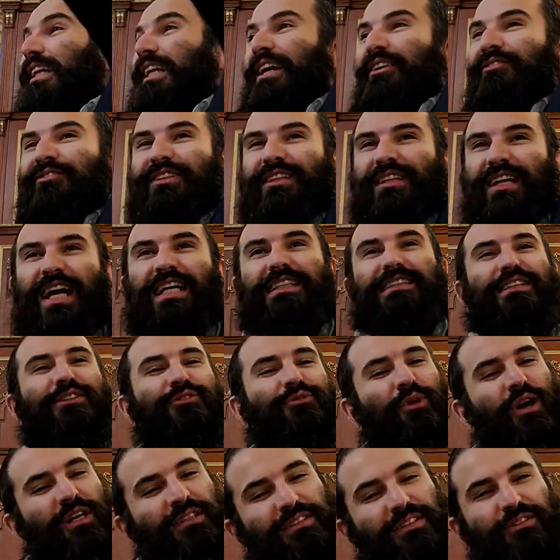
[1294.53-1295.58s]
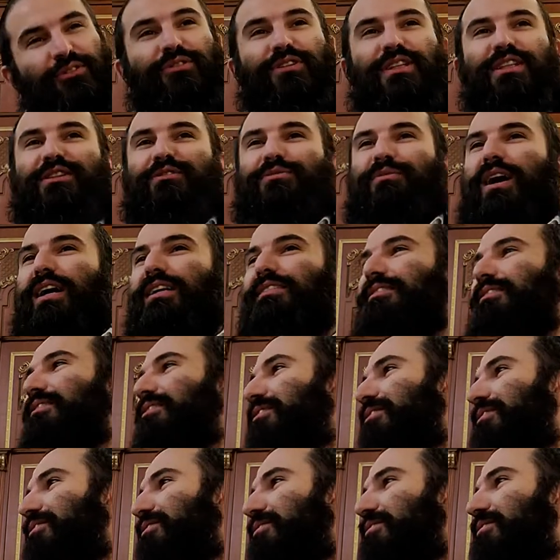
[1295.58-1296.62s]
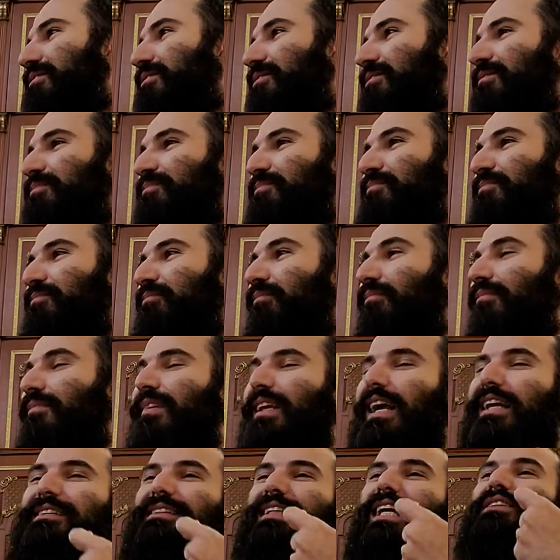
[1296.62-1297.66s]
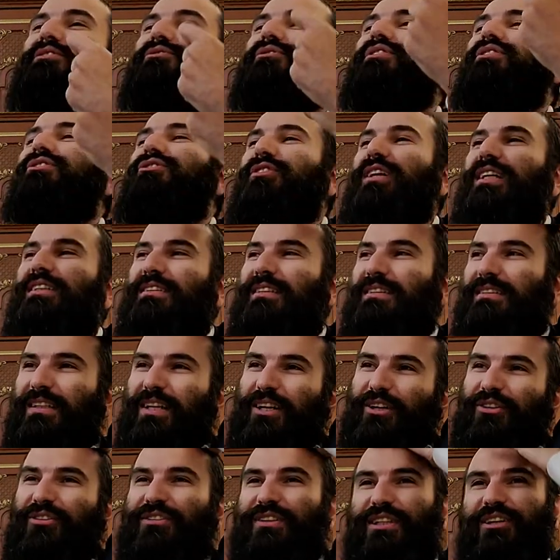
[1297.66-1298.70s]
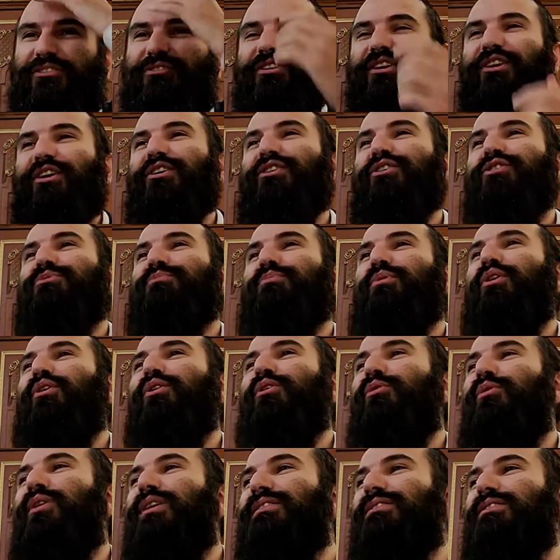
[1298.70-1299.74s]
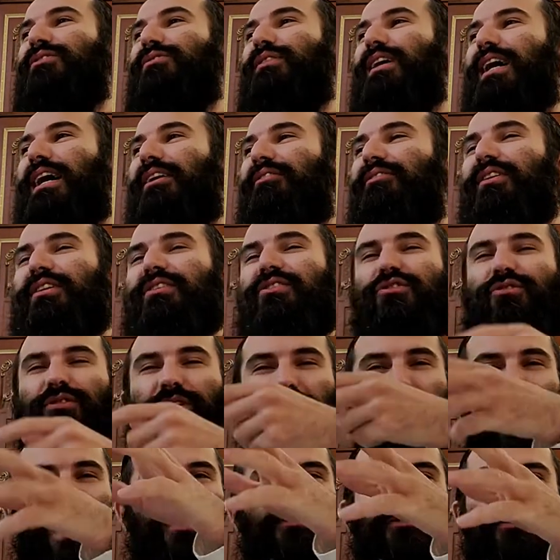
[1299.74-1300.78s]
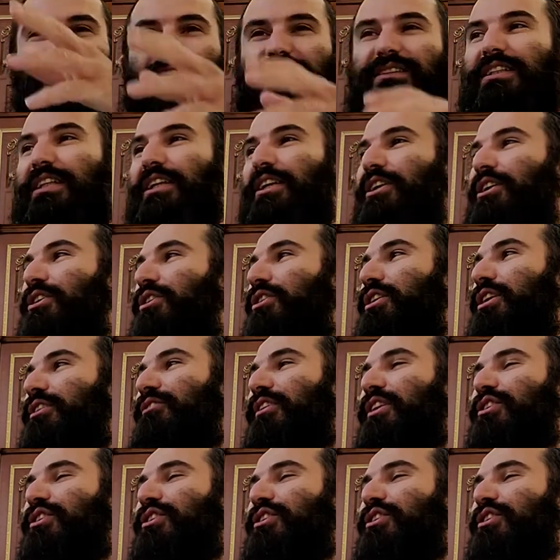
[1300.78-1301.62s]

gave him, the nicest ones, he took this one. Okay. That's what he's trying to tell you, that if HaKadosh Baruch Hu wants you to have it, you'll have it. If